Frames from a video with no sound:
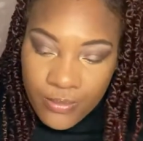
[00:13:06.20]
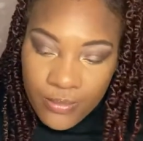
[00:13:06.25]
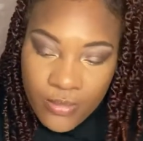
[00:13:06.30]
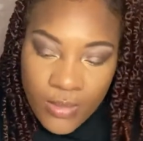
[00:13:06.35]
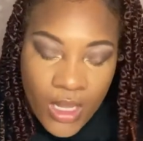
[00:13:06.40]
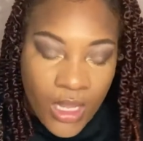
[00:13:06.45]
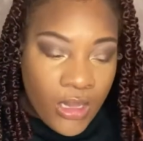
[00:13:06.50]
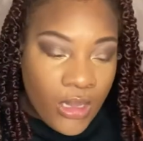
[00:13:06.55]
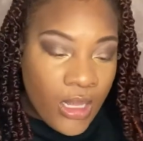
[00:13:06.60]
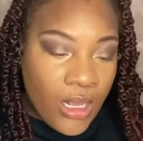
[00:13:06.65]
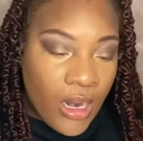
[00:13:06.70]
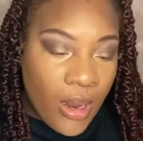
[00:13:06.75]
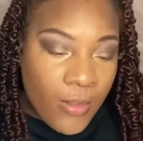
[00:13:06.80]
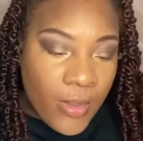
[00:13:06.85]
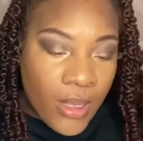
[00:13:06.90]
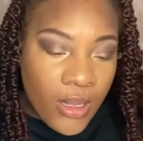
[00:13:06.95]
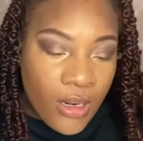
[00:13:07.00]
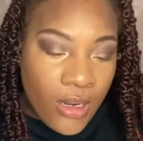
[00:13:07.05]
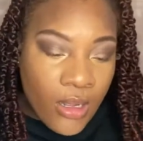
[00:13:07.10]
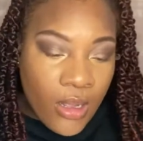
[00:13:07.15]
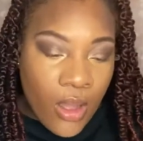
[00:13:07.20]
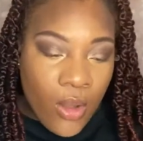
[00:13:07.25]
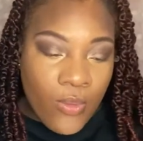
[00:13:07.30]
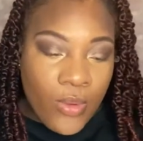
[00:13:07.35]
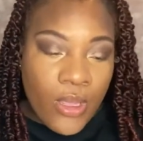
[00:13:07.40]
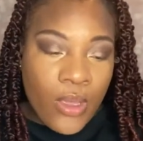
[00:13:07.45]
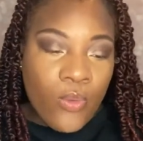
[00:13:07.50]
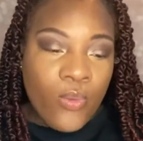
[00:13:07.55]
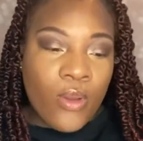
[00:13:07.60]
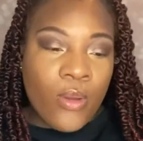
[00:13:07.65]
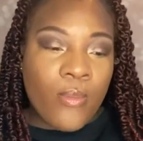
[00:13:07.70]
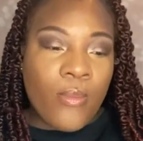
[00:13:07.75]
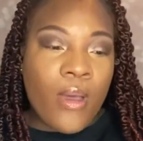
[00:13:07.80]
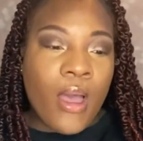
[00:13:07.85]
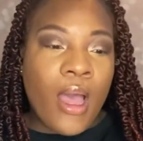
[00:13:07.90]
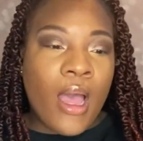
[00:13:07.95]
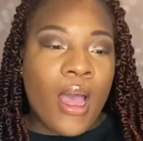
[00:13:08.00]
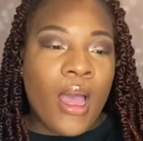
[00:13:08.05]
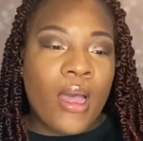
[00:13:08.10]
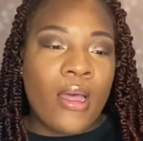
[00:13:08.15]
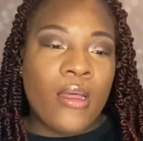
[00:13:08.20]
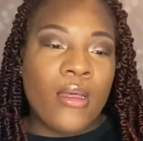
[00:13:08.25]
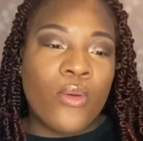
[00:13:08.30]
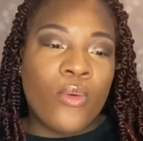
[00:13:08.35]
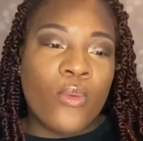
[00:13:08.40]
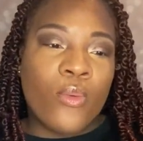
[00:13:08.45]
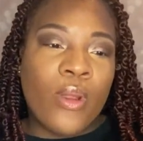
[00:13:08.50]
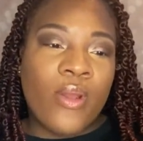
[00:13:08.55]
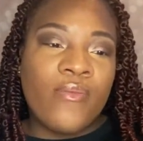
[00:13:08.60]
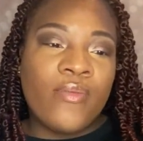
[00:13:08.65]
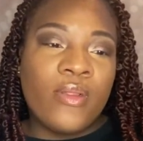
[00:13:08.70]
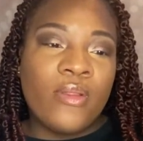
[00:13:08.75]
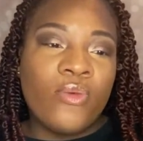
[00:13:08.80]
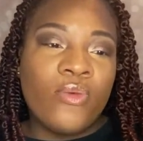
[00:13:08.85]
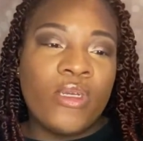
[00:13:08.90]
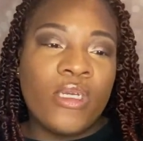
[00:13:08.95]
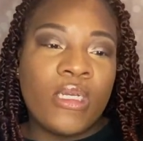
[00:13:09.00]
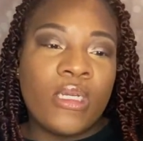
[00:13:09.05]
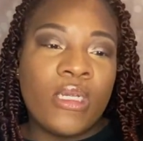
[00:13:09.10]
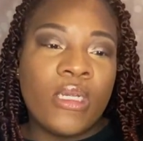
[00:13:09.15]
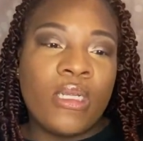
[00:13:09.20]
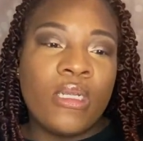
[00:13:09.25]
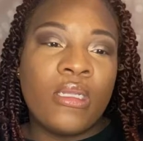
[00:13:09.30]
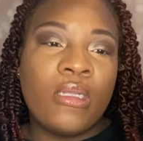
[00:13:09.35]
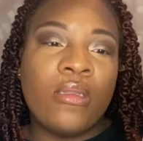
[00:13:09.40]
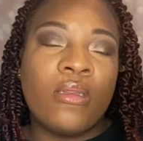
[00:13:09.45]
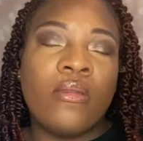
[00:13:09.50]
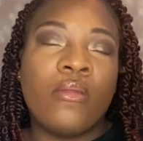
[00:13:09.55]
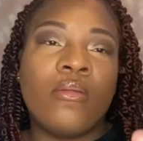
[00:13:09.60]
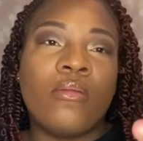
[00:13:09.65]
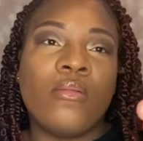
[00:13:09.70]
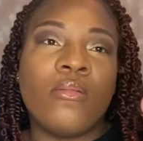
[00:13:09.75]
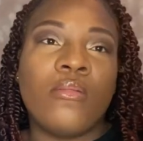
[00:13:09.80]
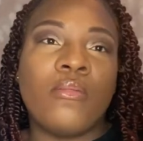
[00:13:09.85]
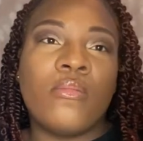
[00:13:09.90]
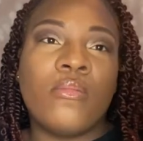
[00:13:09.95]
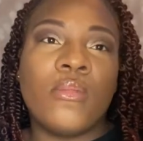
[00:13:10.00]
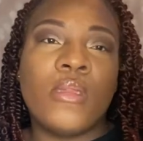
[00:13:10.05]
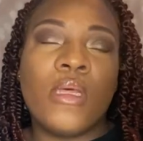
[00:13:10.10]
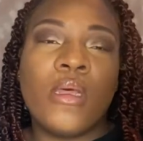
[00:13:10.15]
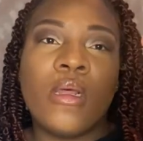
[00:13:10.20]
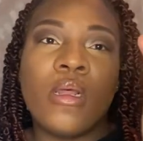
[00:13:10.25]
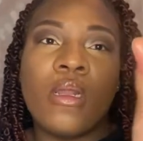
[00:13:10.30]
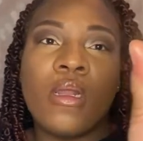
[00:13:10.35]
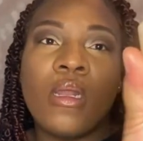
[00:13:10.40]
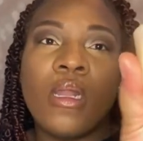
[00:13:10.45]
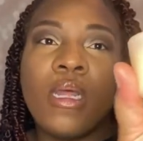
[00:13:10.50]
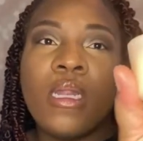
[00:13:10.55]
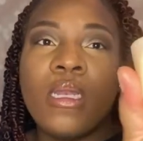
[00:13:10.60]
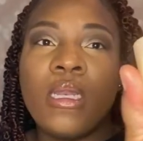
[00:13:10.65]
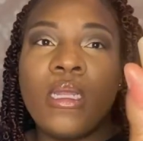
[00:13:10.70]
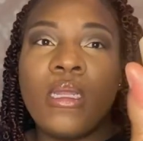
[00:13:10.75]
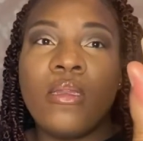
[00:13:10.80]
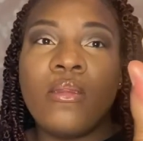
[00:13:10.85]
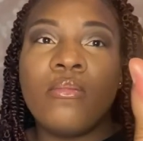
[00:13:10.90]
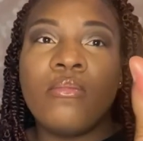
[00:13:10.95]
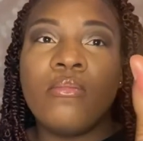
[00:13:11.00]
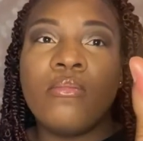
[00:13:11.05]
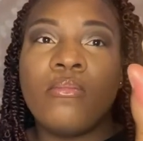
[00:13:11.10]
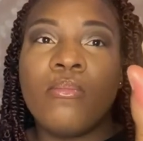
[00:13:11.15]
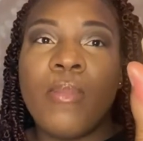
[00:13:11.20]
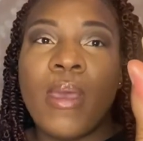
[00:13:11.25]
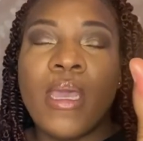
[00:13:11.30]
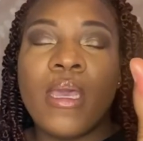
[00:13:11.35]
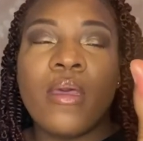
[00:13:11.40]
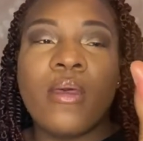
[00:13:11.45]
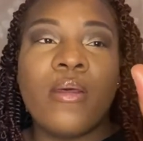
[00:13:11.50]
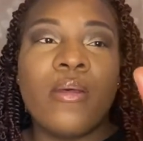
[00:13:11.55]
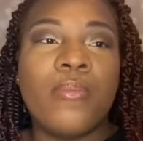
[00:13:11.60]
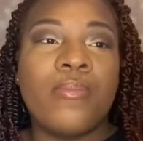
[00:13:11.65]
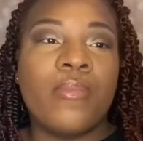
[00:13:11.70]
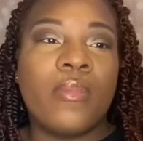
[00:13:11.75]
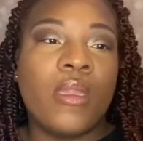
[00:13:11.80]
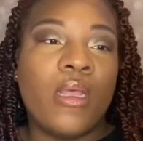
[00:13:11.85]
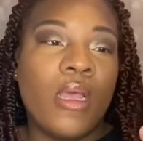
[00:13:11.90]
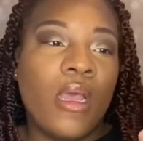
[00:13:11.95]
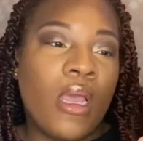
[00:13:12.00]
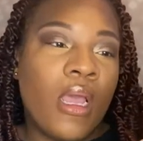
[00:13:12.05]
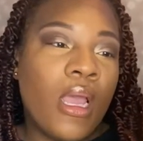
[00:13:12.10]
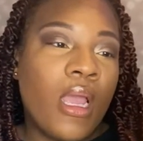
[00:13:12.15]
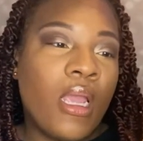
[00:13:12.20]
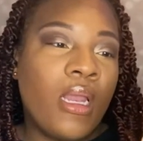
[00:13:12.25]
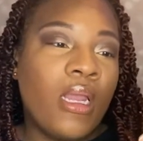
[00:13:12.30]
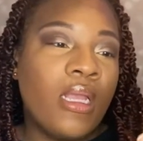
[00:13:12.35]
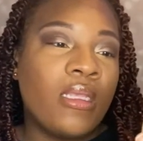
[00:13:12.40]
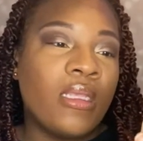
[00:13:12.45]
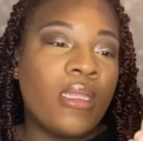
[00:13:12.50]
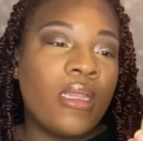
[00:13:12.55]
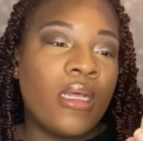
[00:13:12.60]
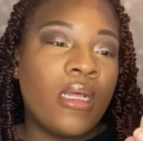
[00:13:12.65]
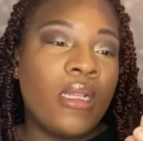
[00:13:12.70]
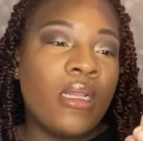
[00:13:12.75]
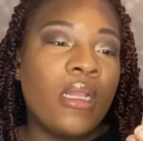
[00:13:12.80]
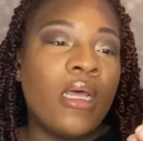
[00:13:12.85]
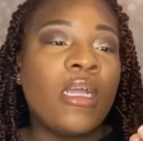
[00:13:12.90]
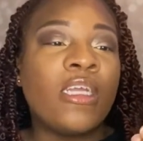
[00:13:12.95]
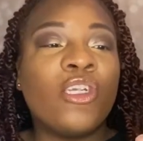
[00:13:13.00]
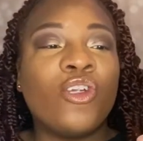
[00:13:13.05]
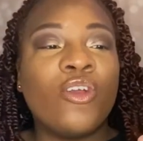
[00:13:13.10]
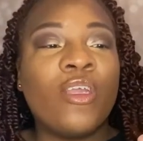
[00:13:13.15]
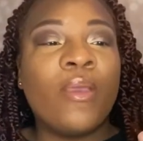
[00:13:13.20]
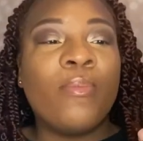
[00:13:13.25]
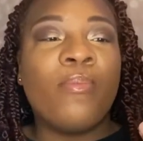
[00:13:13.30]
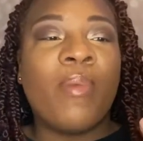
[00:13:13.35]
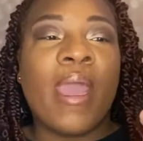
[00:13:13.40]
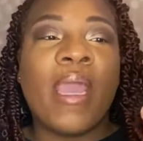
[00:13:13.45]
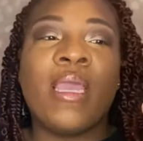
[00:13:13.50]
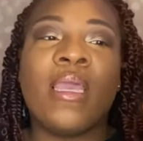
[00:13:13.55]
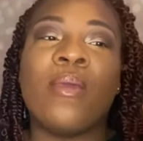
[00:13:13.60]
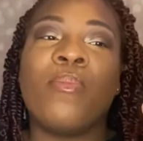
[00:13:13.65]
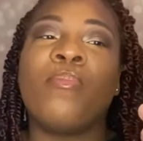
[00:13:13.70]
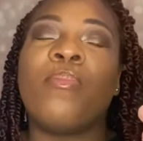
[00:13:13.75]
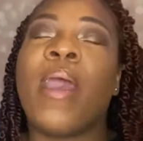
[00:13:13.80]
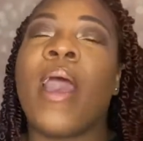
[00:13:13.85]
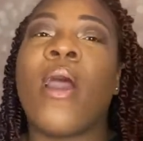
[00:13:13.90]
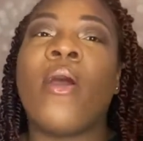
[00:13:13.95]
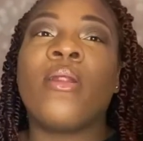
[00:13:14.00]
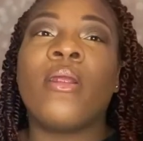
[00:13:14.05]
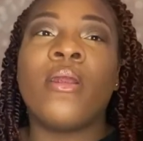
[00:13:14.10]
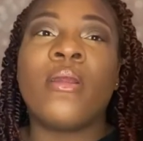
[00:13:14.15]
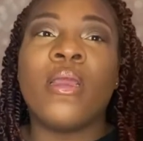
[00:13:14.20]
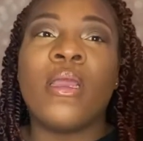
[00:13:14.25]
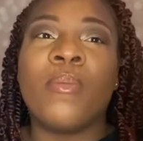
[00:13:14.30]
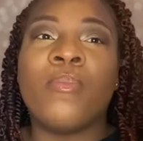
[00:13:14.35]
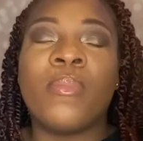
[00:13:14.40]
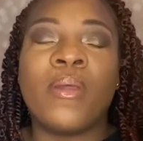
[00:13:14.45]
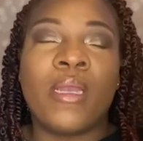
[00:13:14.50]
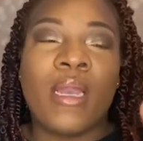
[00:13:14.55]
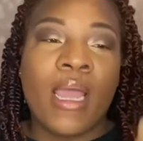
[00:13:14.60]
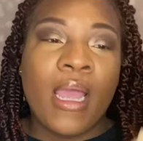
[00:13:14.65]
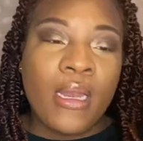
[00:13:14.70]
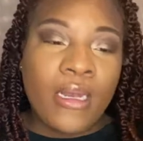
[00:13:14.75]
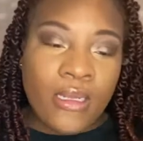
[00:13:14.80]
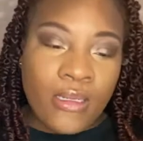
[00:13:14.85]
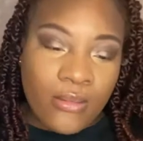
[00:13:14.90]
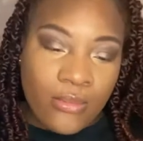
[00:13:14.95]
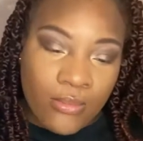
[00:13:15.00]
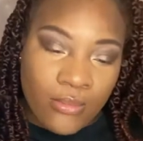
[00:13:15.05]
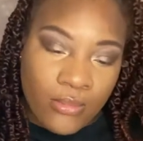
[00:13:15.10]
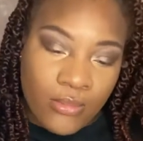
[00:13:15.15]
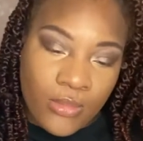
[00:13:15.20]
And then I'm gonna go in with my Revolution London makeup, and it's the Luxury Baking Powder in Banana.